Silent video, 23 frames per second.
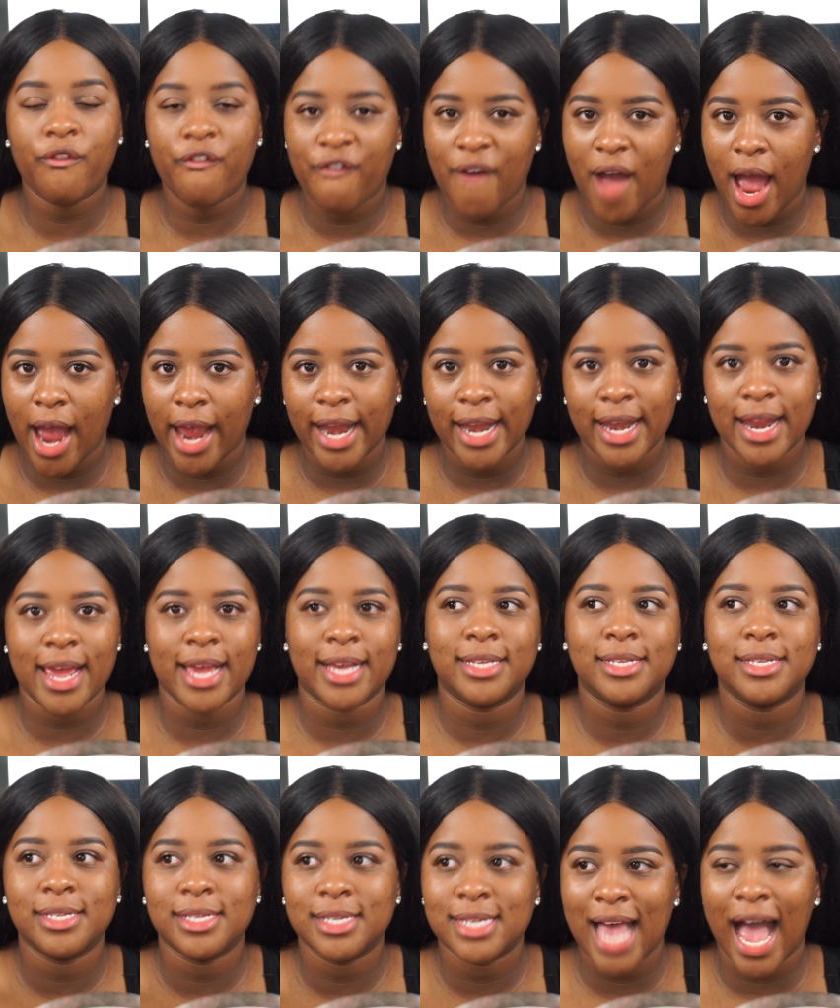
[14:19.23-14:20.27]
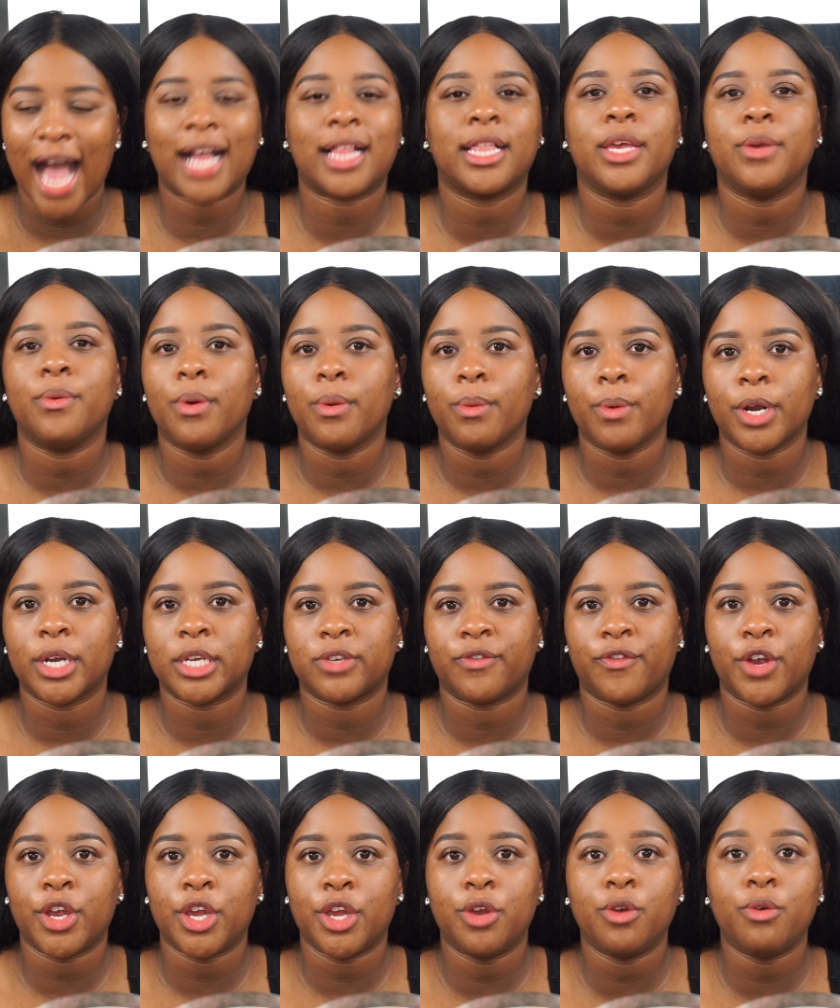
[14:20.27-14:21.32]
find exactly what works
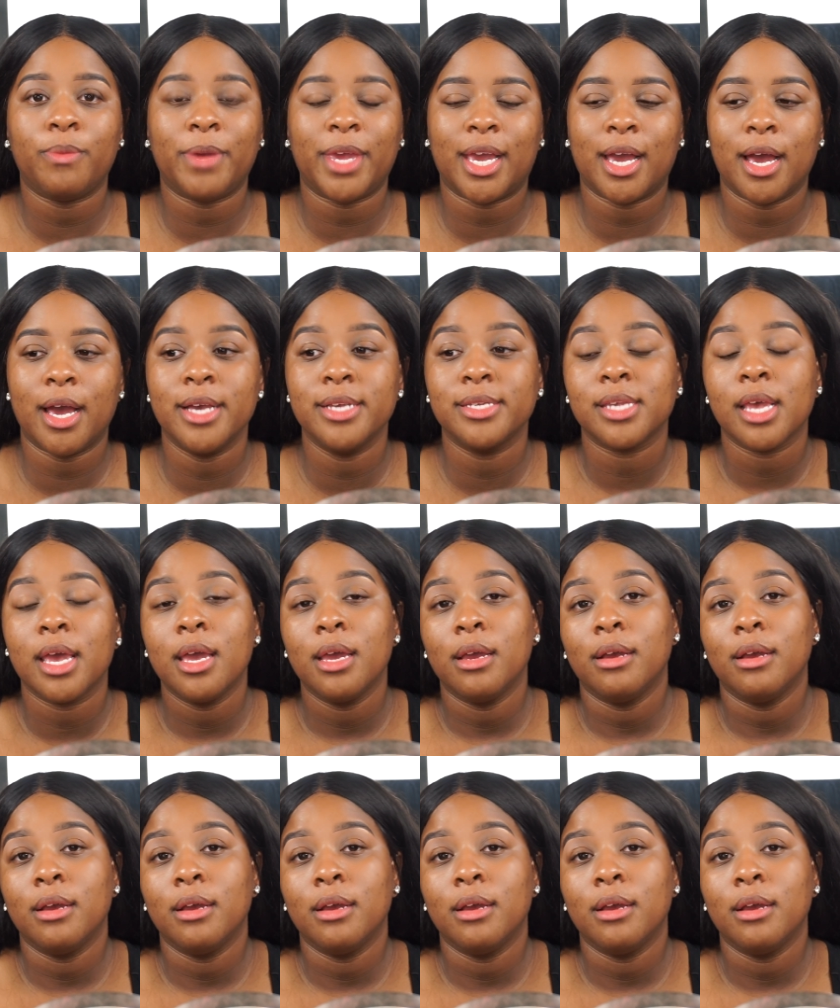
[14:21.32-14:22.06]
for you, because